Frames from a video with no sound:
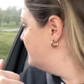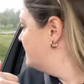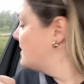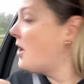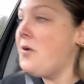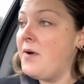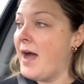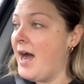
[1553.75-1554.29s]

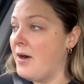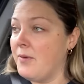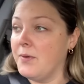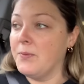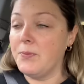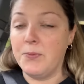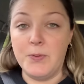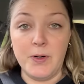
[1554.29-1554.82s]
know how
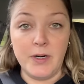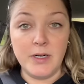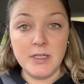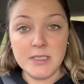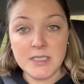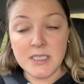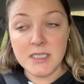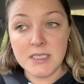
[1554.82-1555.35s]
it
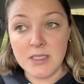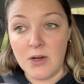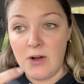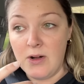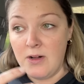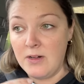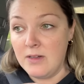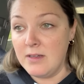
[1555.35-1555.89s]
works. It's
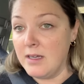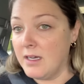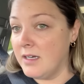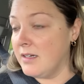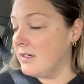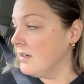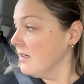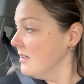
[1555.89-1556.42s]
all
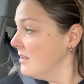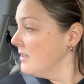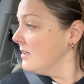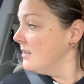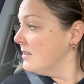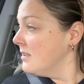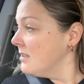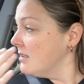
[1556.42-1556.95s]
uh
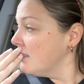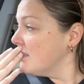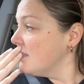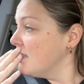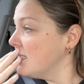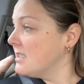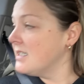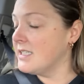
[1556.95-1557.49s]

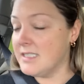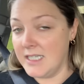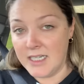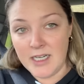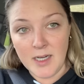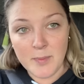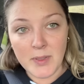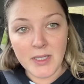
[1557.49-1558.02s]
It's, it's
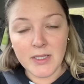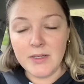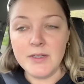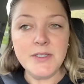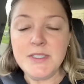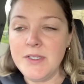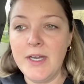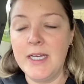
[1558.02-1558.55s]
like
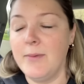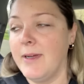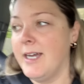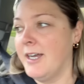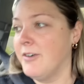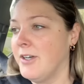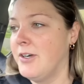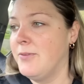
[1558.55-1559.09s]
uphill. So anyway,
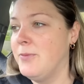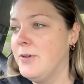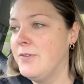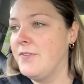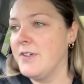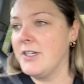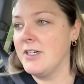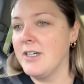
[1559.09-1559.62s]
I don't know. We'll
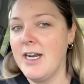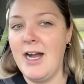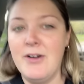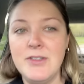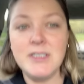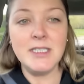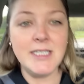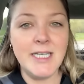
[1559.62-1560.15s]
figure it out.